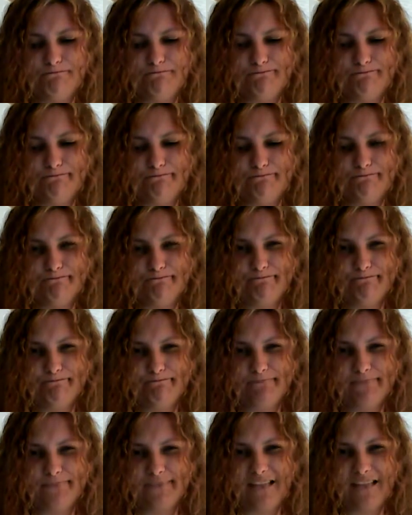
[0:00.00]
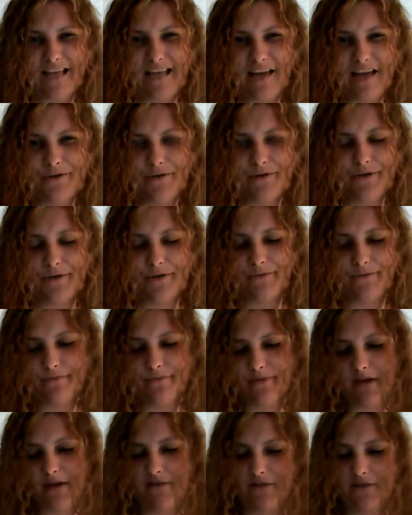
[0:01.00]
I don't know.
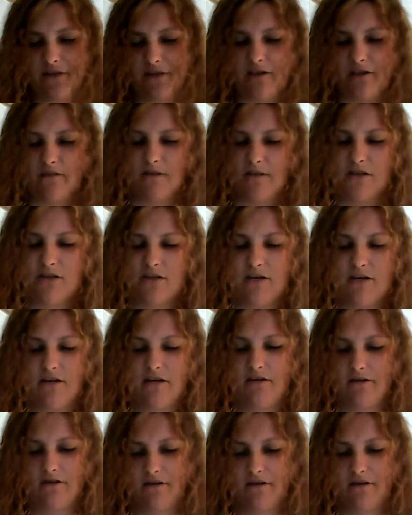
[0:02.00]
I have to think about that.